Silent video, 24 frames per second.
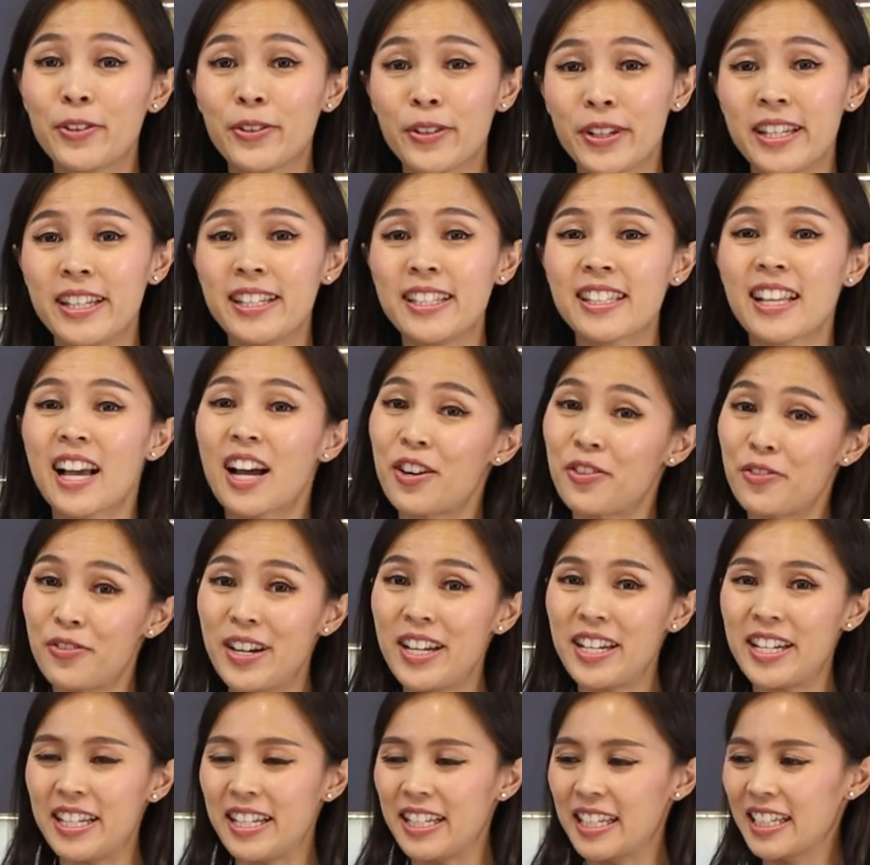cookies are
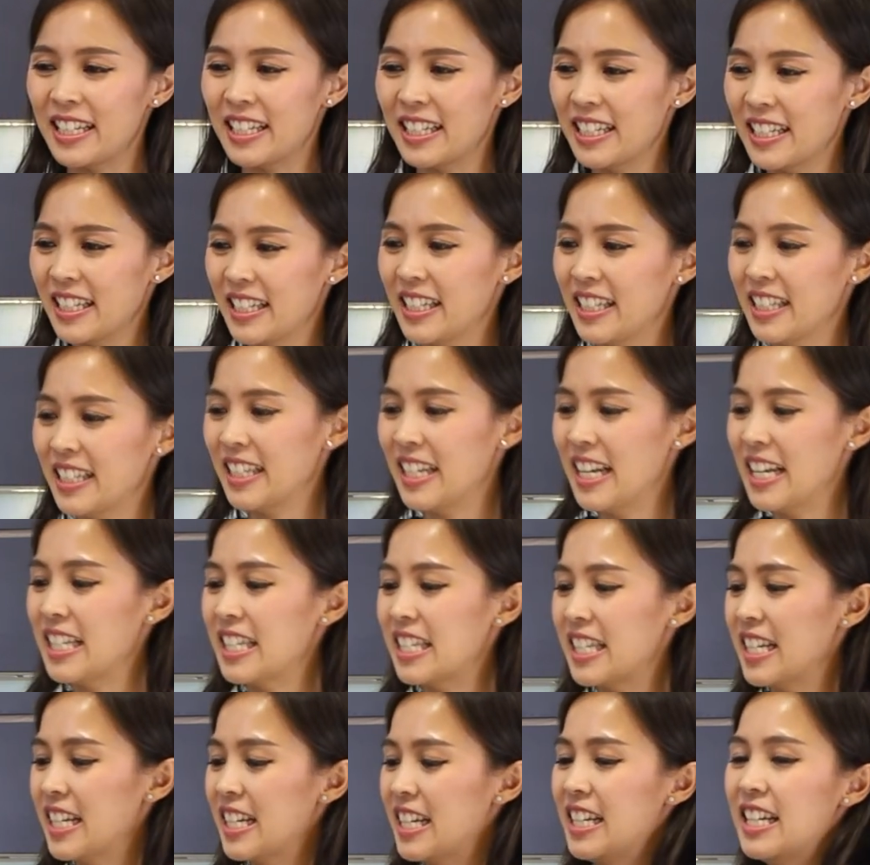ready. Let's
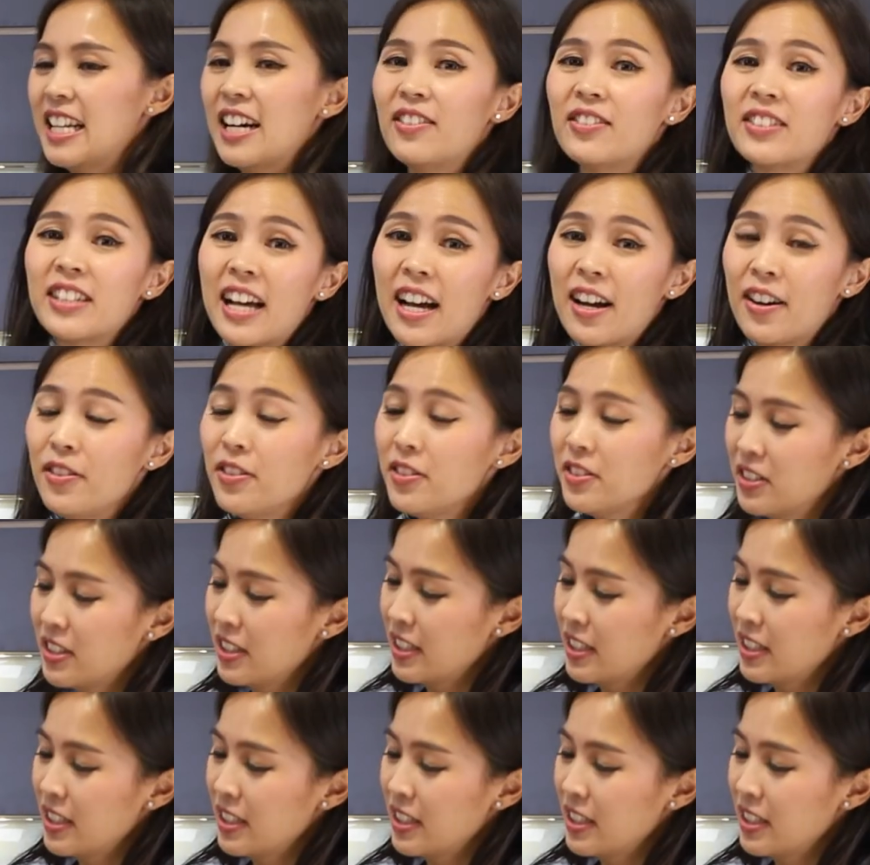take it out now.